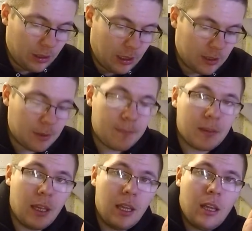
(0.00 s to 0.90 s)
these
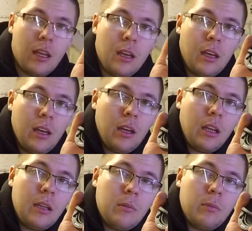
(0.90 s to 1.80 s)

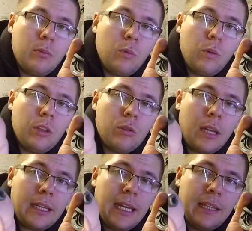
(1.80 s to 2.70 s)
you
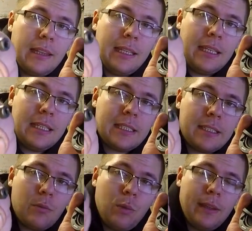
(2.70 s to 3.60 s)
can get
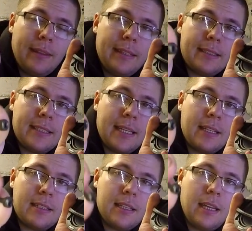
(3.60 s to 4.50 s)
these with the
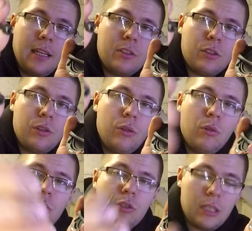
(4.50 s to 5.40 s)
set a
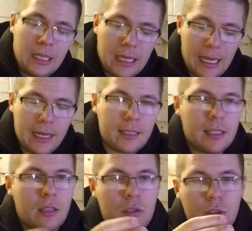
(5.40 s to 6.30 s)

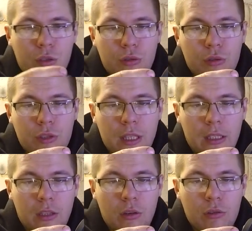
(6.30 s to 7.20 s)
hexagon screws
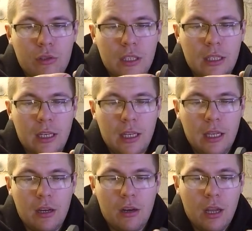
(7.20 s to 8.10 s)
that goes in
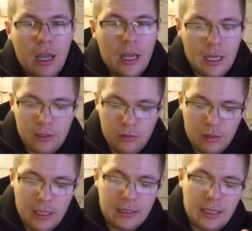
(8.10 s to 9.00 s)
here, and you
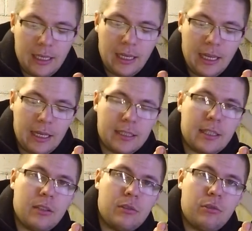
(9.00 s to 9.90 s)
get a
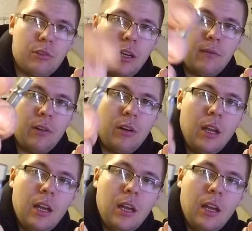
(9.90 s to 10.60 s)
hexagon driver